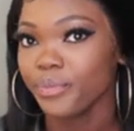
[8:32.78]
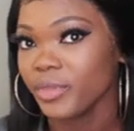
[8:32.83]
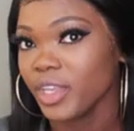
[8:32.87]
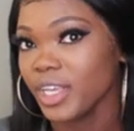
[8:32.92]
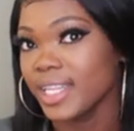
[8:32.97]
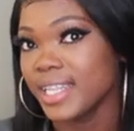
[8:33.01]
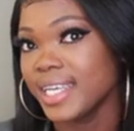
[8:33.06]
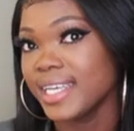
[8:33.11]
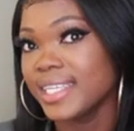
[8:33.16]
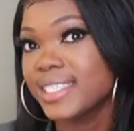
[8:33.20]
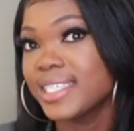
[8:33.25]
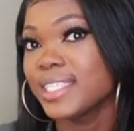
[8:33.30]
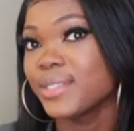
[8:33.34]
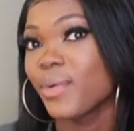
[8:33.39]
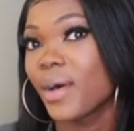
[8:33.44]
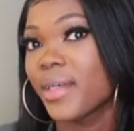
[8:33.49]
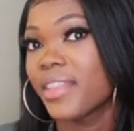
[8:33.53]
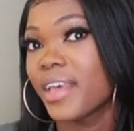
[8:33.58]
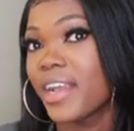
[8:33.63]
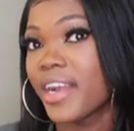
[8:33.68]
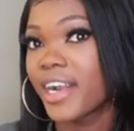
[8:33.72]
this is
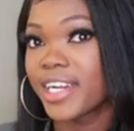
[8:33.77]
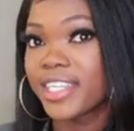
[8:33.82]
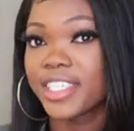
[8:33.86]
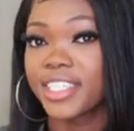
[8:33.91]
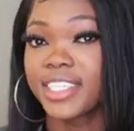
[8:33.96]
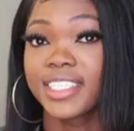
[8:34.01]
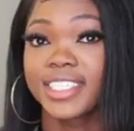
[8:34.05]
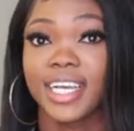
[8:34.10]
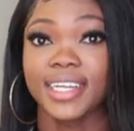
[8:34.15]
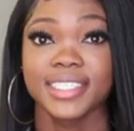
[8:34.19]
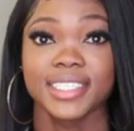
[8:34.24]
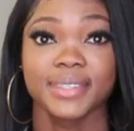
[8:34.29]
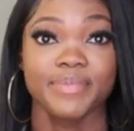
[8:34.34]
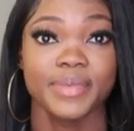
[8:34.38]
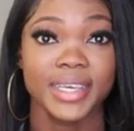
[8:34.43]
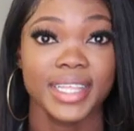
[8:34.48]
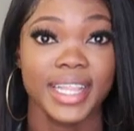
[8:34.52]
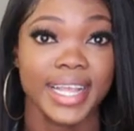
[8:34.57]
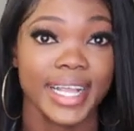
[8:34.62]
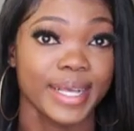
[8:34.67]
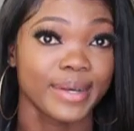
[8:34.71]
what the hair turns out to
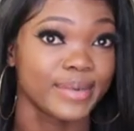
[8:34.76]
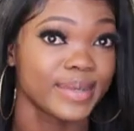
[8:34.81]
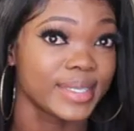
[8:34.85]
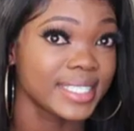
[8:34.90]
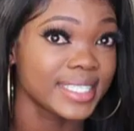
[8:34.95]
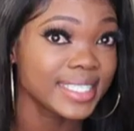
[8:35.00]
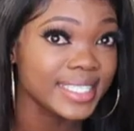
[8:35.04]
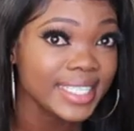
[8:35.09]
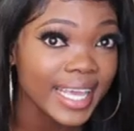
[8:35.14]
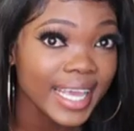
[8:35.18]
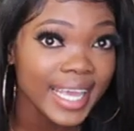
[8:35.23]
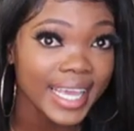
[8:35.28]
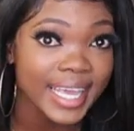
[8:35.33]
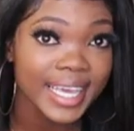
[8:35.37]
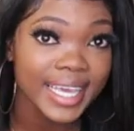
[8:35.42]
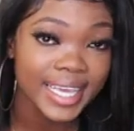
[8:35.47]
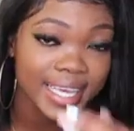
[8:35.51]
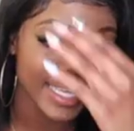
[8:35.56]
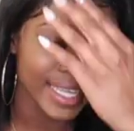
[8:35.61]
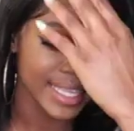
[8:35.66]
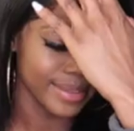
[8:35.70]
be. Like I was
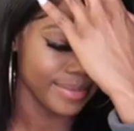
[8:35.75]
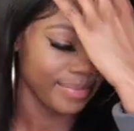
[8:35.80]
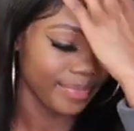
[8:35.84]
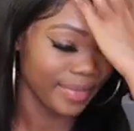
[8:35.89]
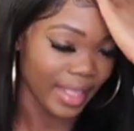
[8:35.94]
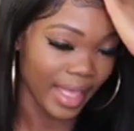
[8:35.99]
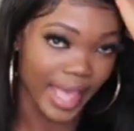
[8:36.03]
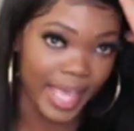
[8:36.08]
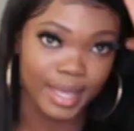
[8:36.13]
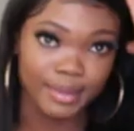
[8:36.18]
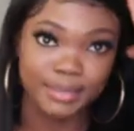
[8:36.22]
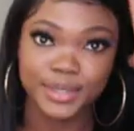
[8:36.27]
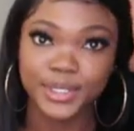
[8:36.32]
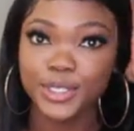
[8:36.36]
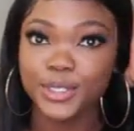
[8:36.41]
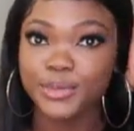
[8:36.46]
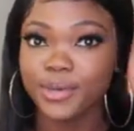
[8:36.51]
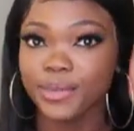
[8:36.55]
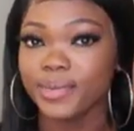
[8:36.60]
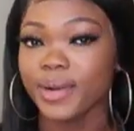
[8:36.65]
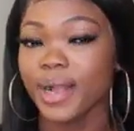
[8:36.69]
saying, I am
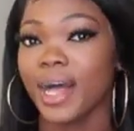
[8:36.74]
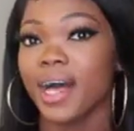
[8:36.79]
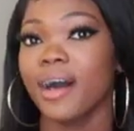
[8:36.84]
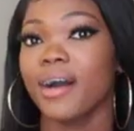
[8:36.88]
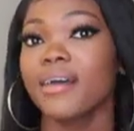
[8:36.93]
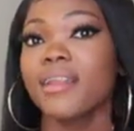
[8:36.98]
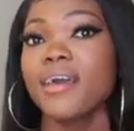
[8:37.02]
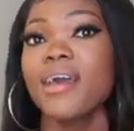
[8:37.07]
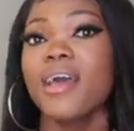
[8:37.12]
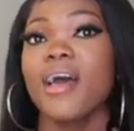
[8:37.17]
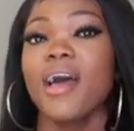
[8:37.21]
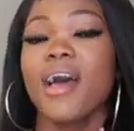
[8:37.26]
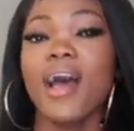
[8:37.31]
super proud.